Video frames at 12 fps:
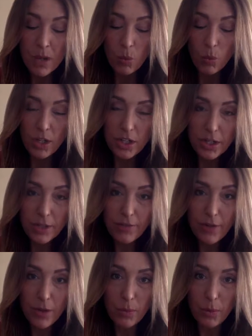When you're
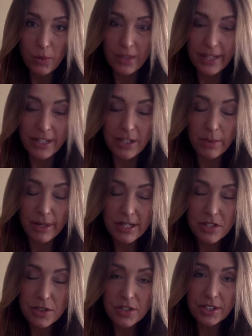foam rolling and you're
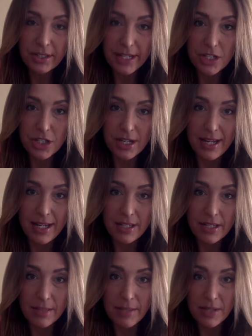bringing circulation
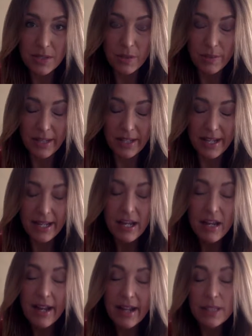into the muscle belly,
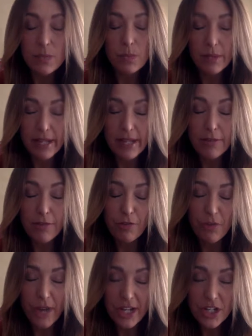it's bringing
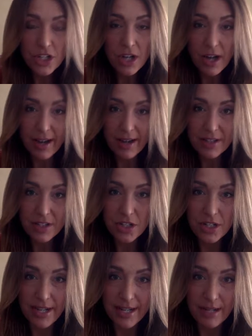fresh
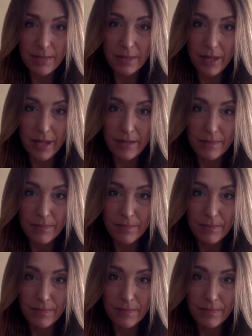oxygenated blood.